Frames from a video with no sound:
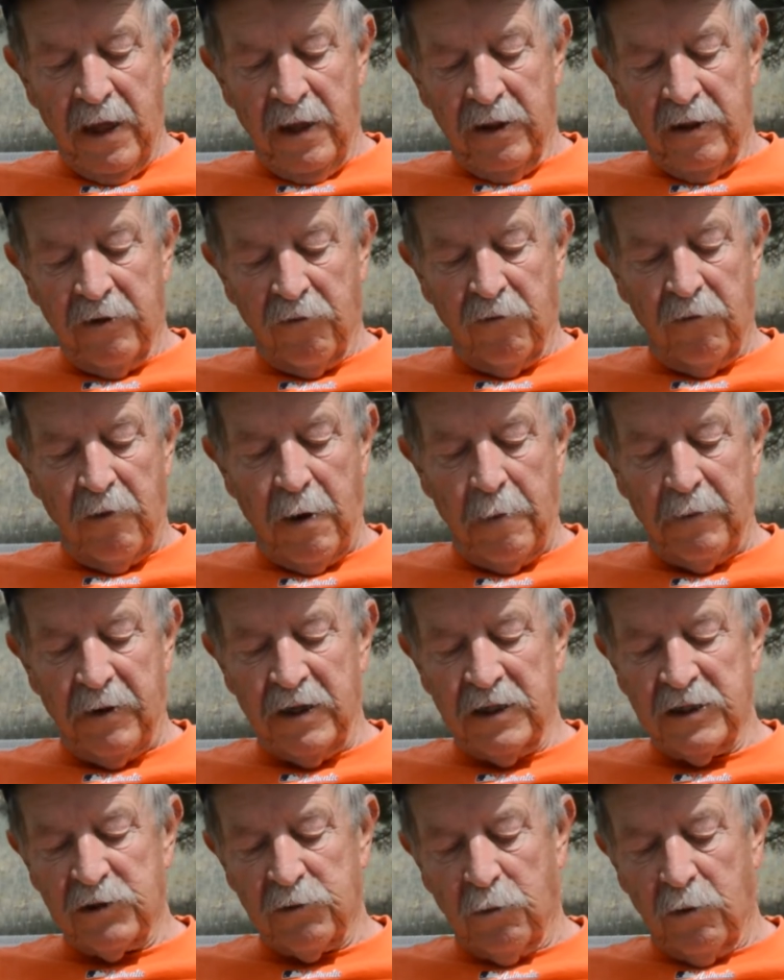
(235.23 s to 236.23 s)
The
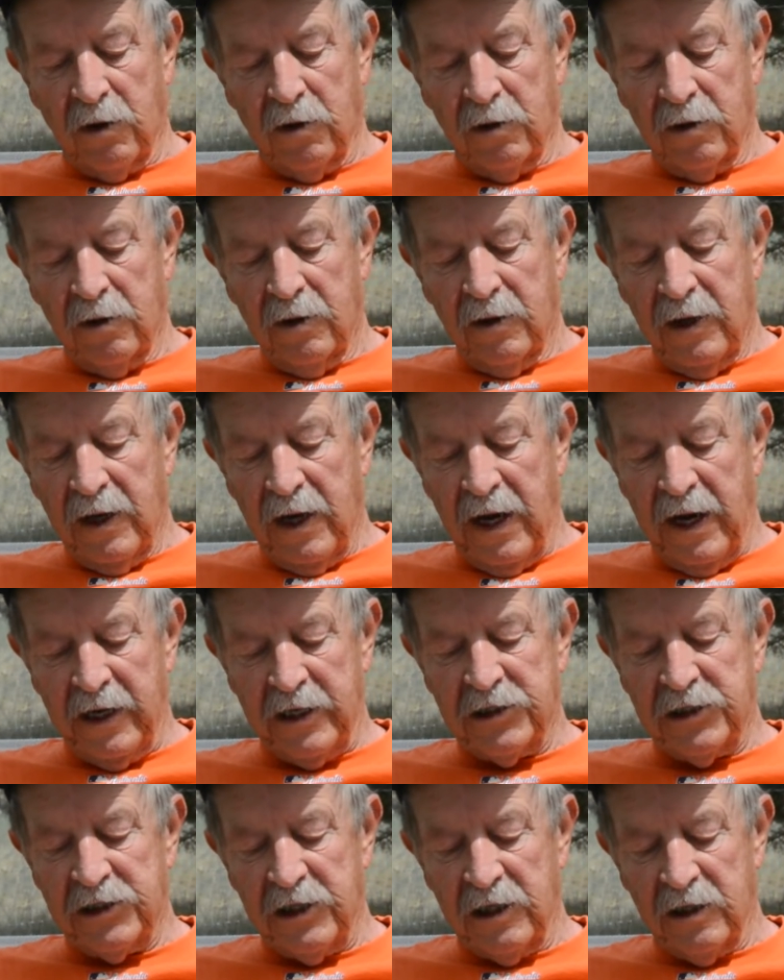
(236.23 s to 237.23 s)
remnants were
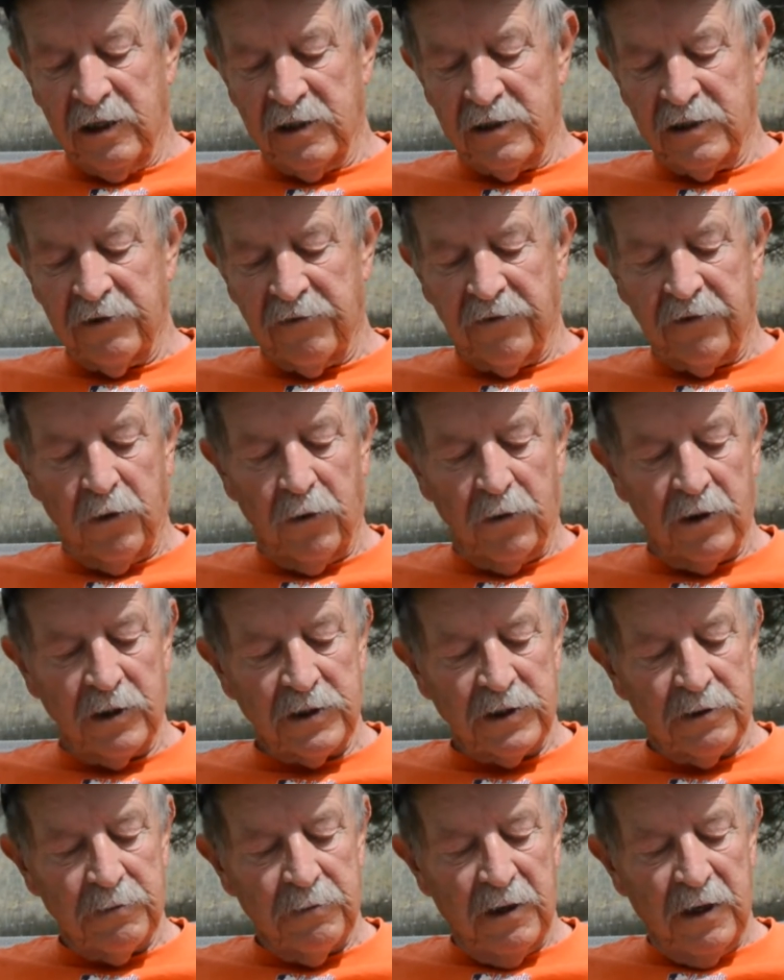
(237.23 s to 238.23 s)
eggshells, of
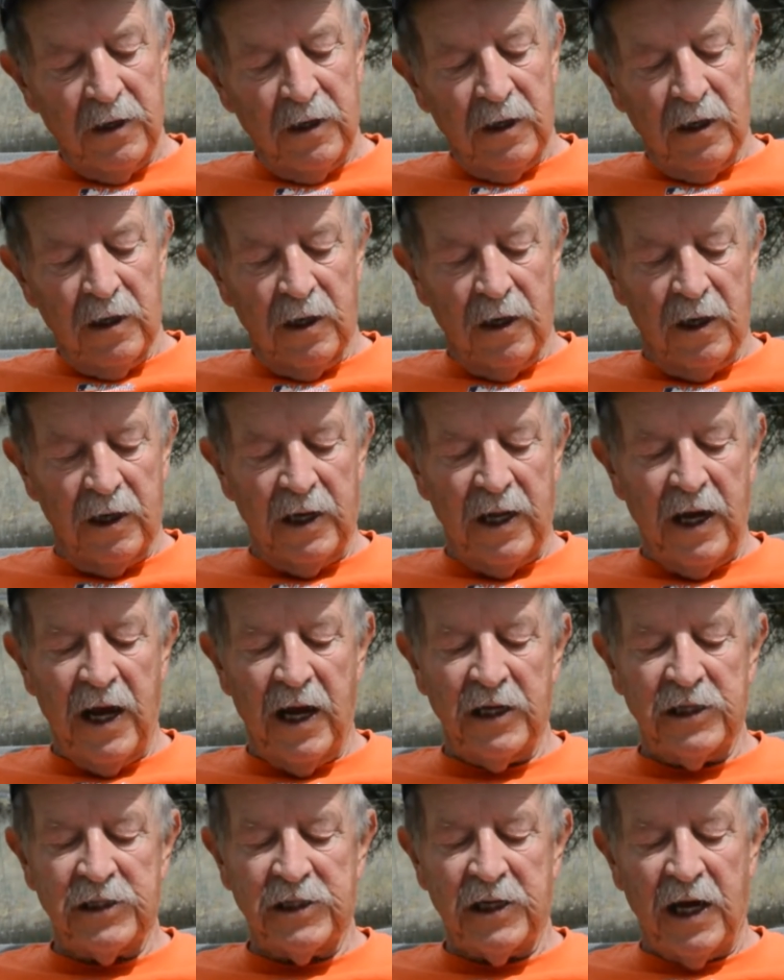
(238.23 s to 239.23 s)
course,
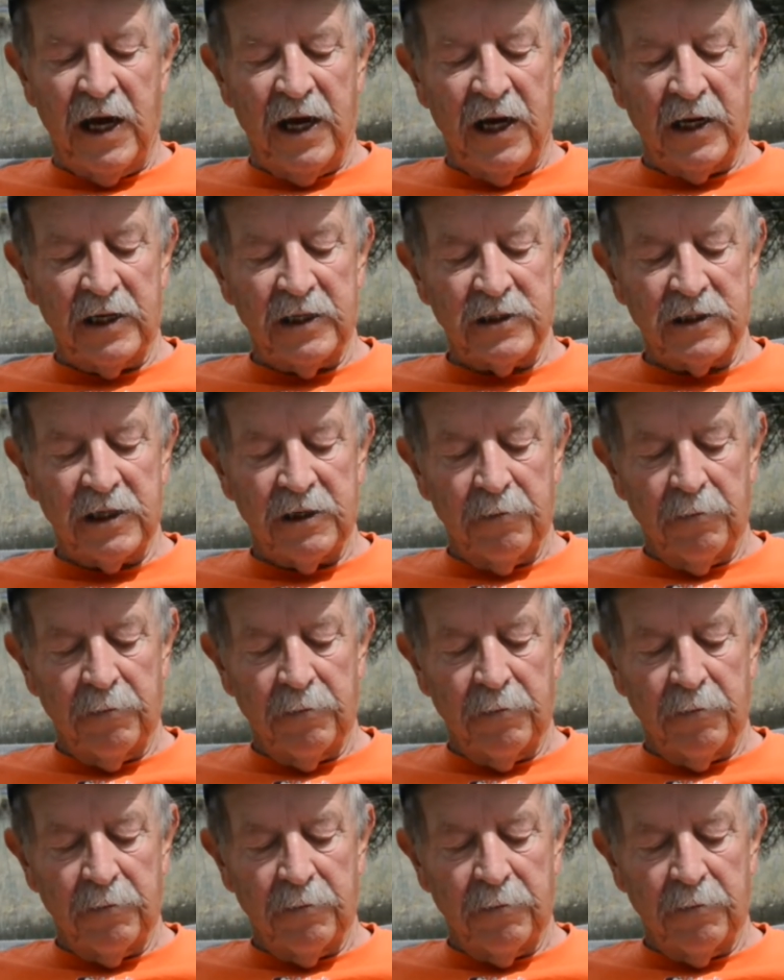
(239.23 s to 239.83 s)
unhatched eggs,